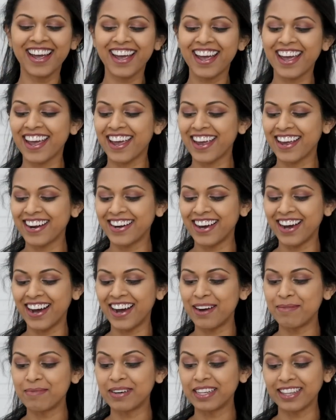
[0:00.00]
in
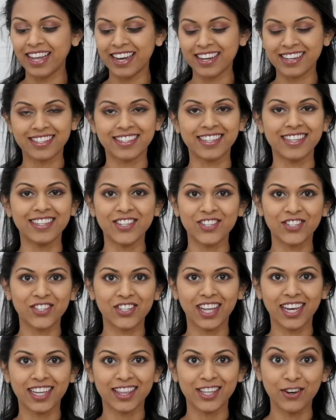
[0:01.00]
Legacy. These are
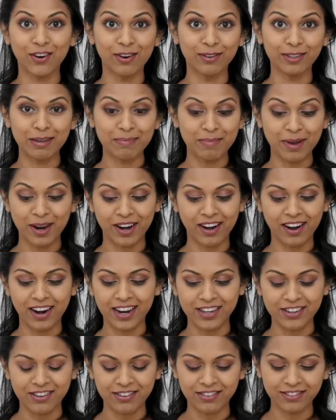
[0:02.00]
like the only pair I
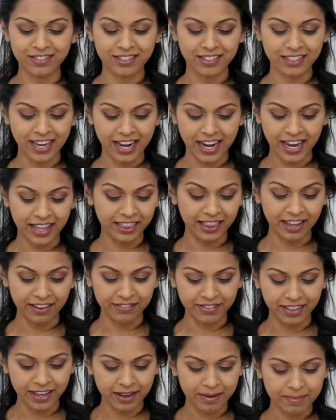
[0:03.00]
use and I
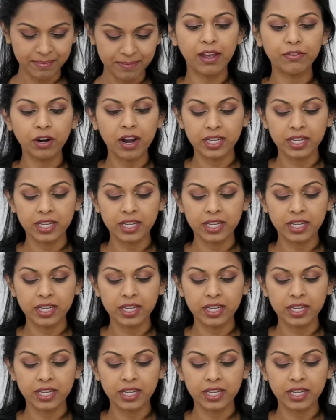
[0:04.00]
love them.